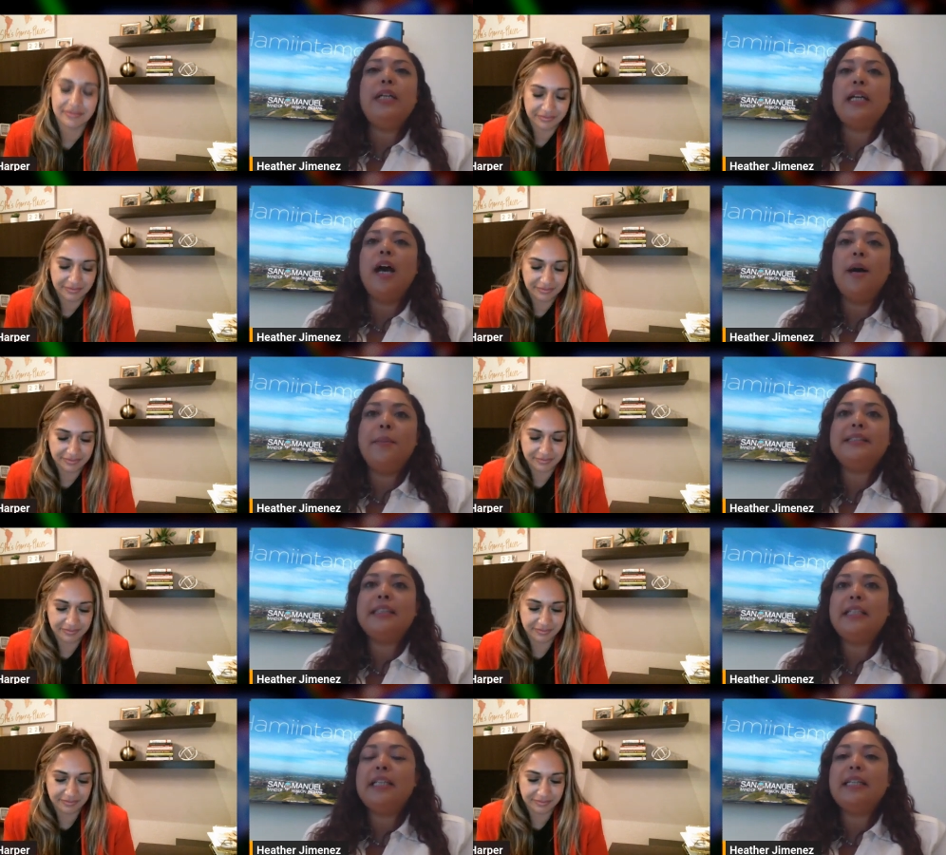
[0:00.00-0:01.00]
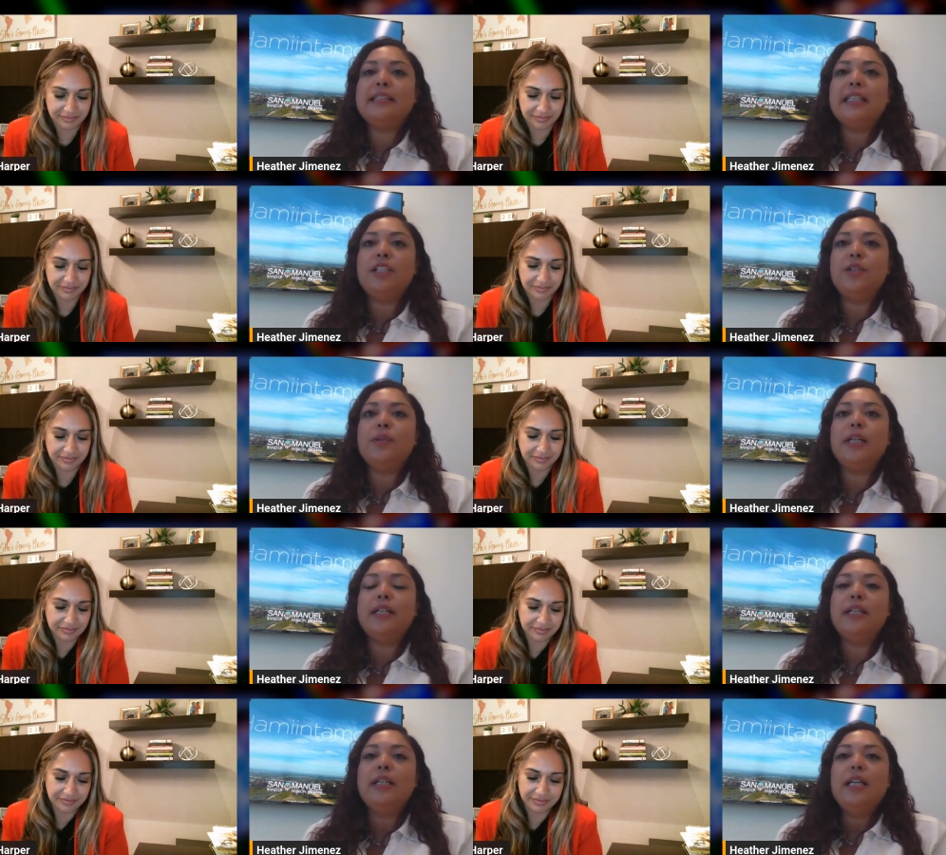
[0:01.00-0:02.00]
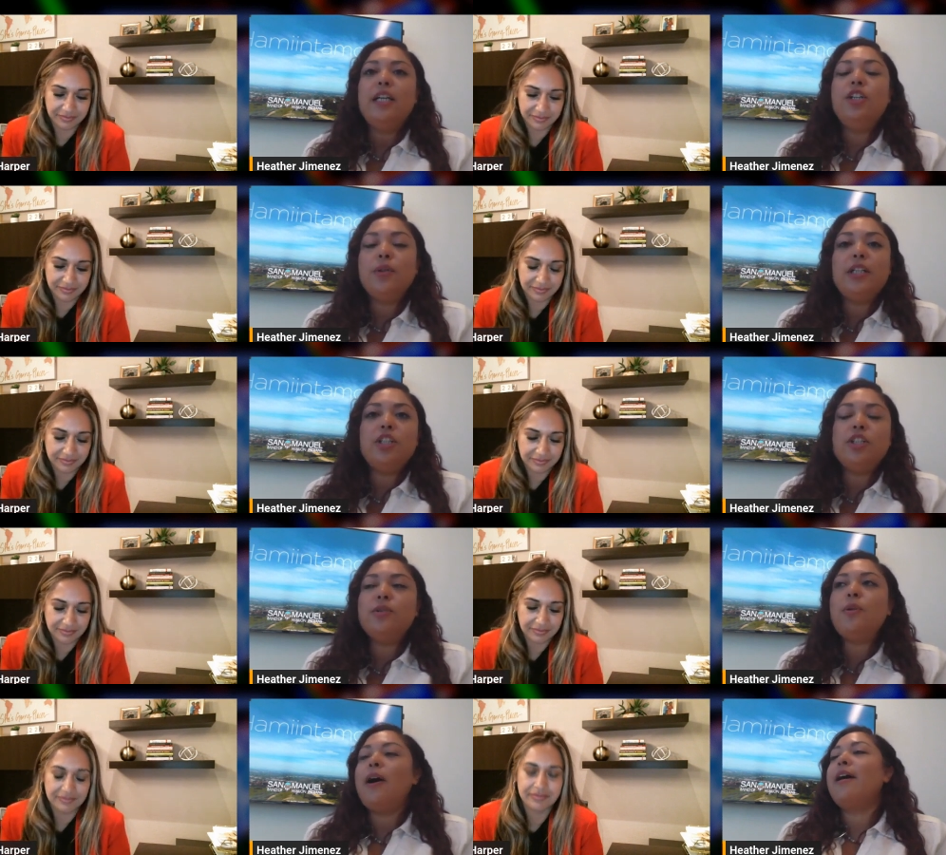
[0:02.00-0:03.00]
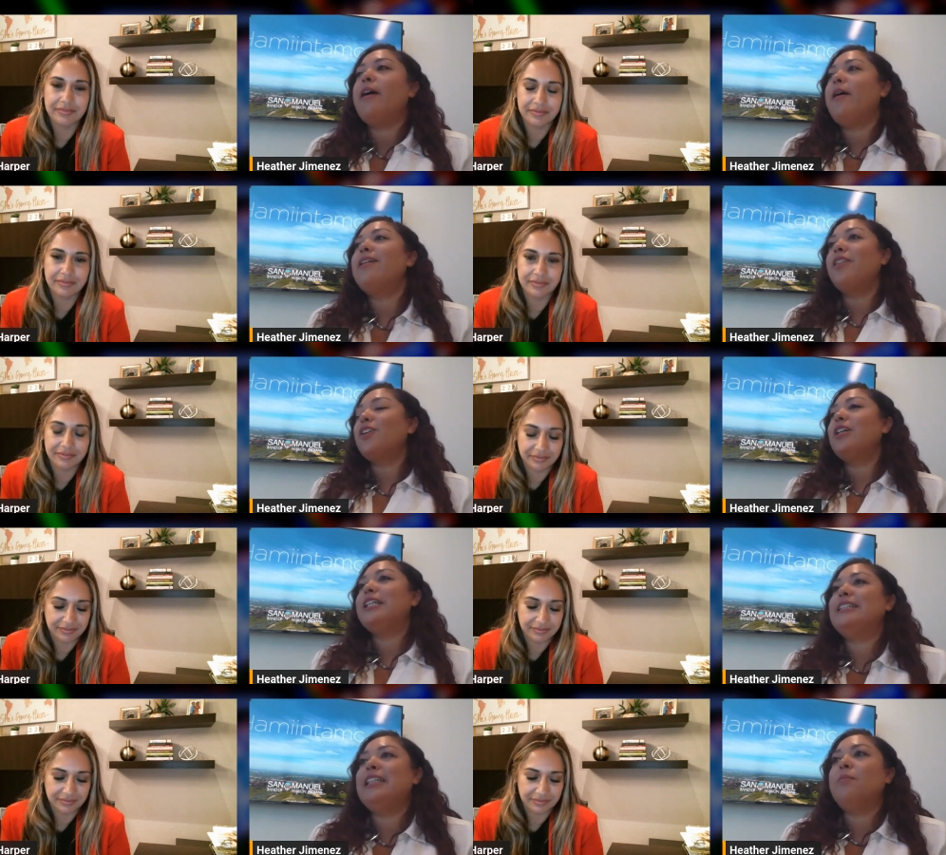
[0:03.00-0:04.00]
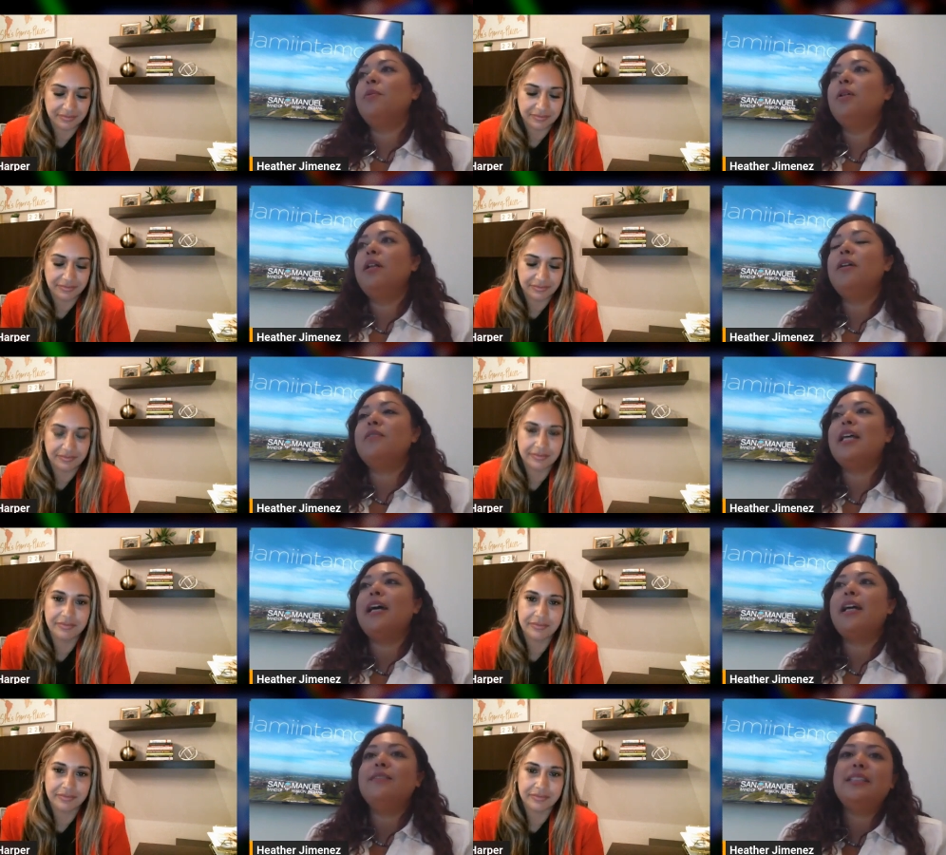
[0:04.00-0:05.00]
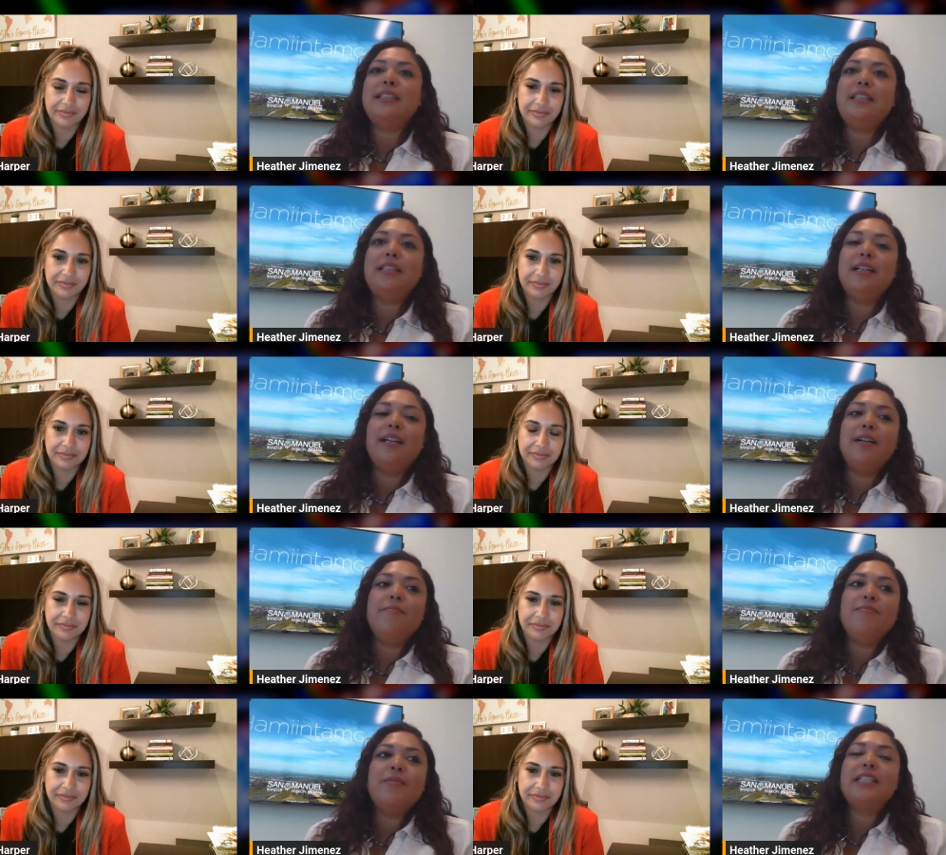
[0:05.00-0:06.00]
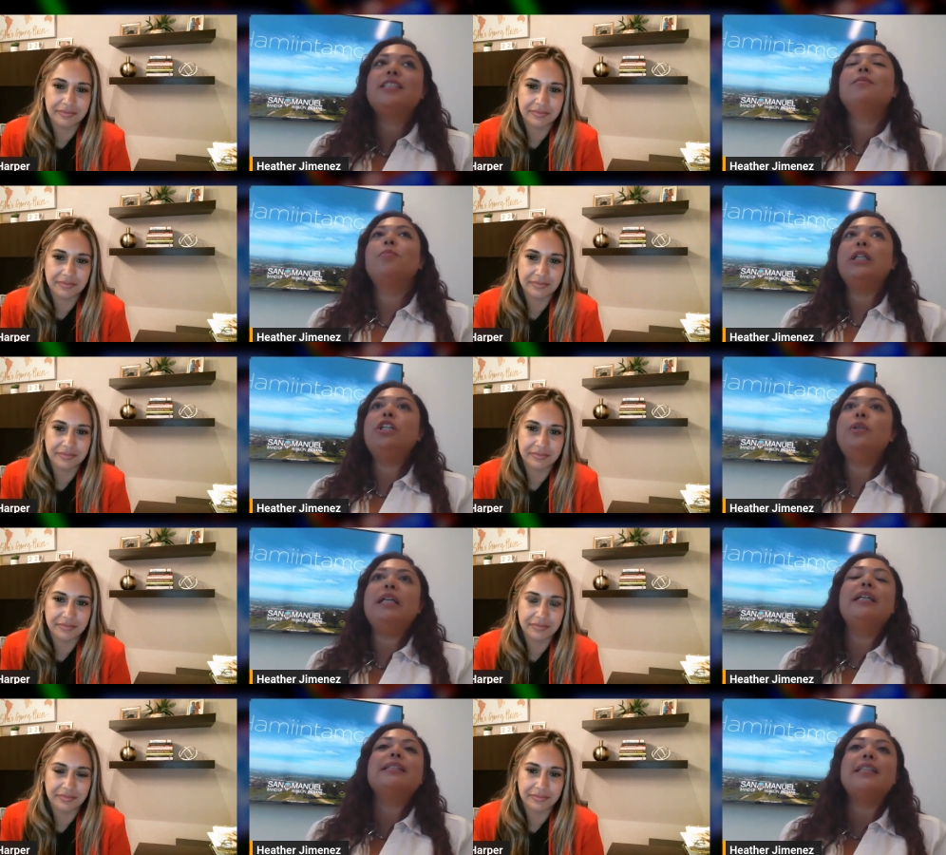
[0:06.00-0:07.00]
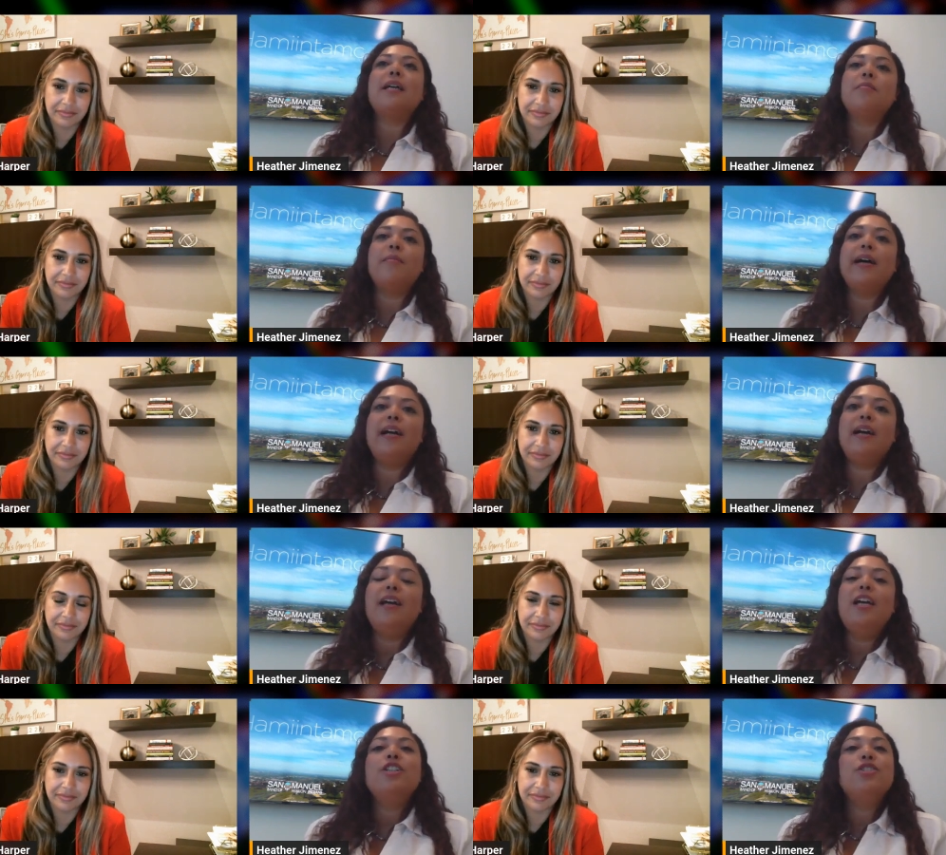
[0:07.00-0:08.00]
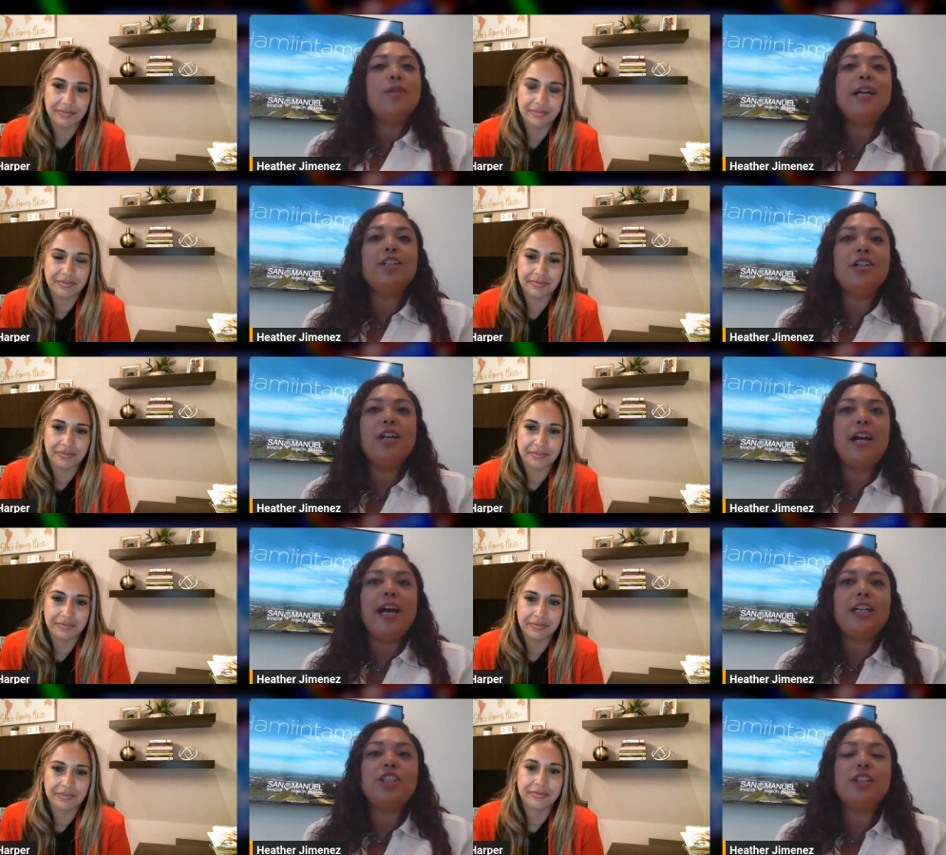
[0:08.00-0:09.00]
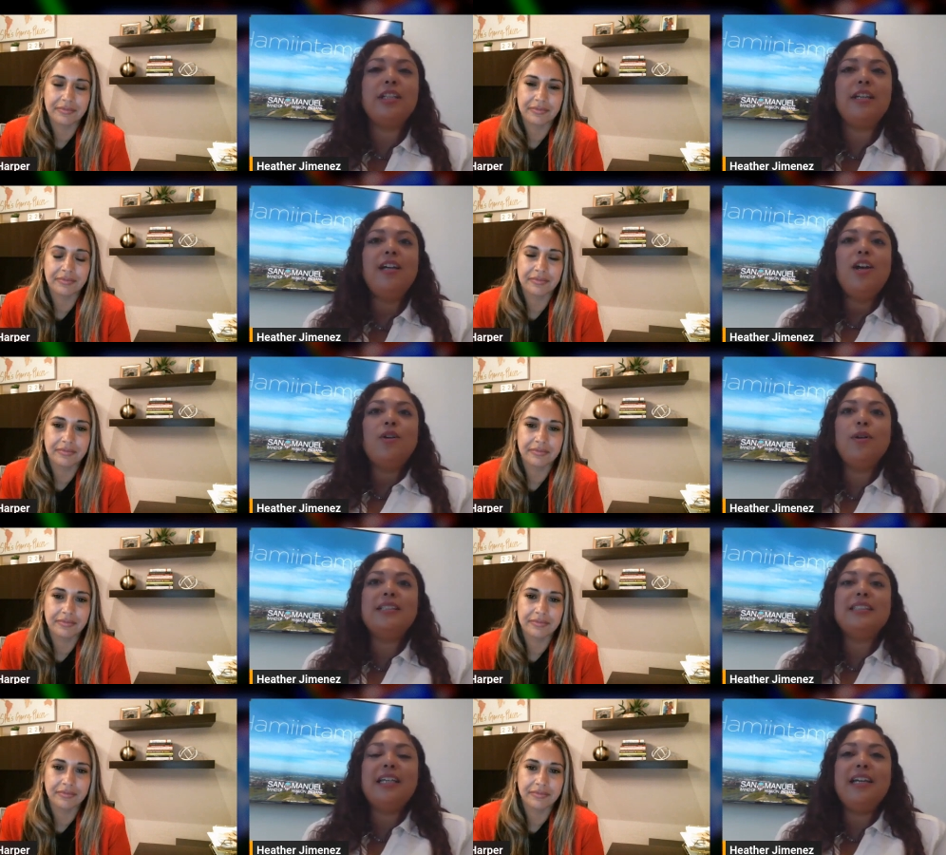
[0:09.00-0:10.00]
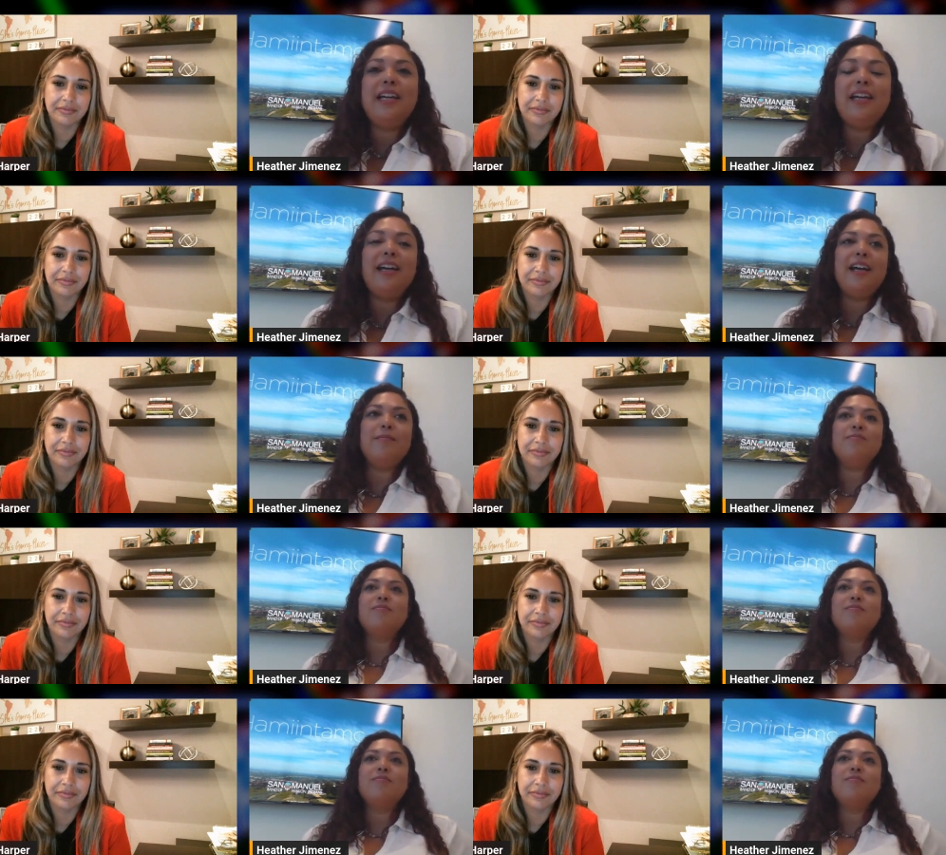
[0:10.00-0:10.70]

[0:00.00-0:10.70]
Speaker 1: hobbies and things that you can you can do. Uh, another good example of that I've seen um, that's pretty unique is that my director actually runs a um,